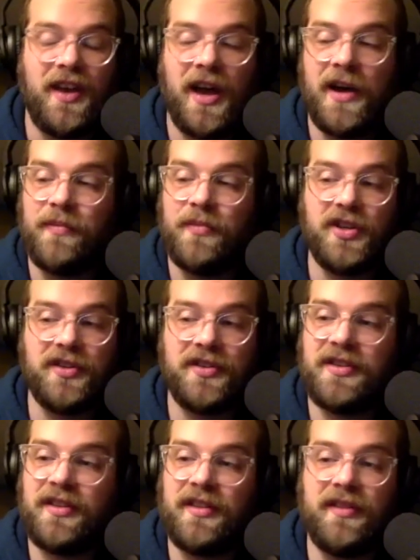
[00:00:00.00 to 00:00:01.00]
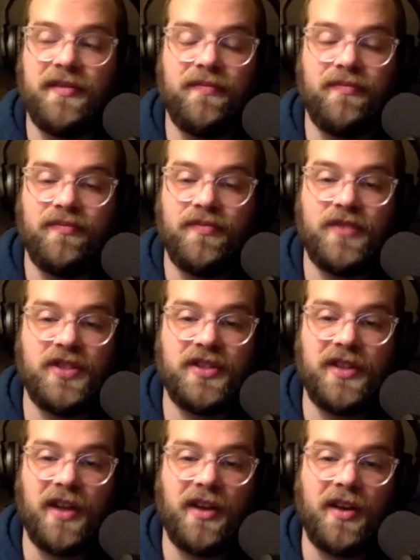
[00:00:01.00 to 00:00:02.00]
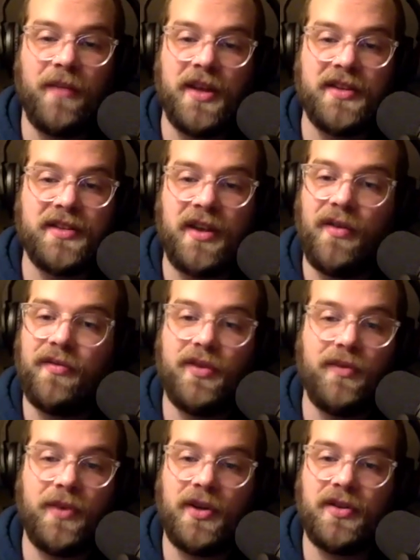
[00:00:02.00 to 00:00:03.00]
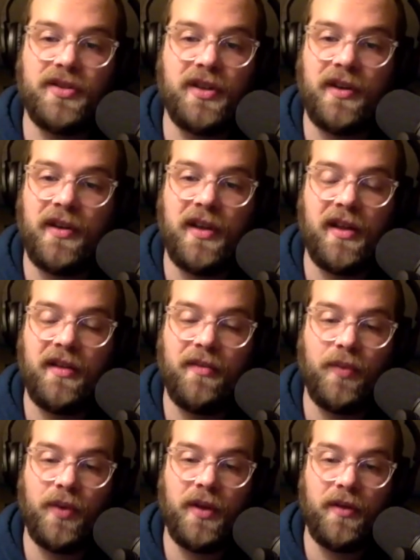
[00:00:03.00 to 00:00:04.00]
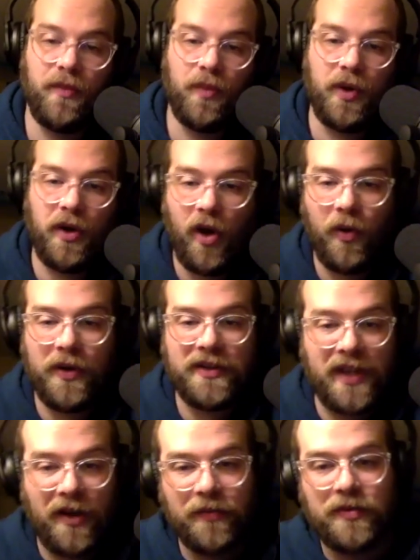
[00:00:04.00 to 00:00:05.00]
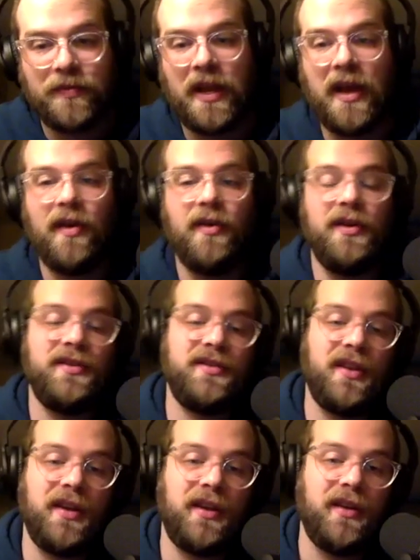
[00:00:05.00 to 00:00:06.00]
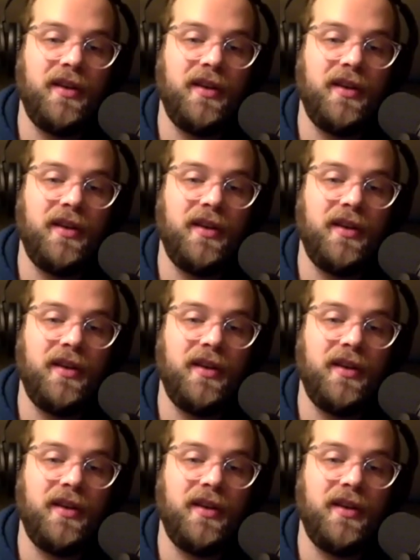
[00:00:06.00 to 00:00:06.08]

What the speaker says: I'm just stuck on myself too much. And what always helps me out is like,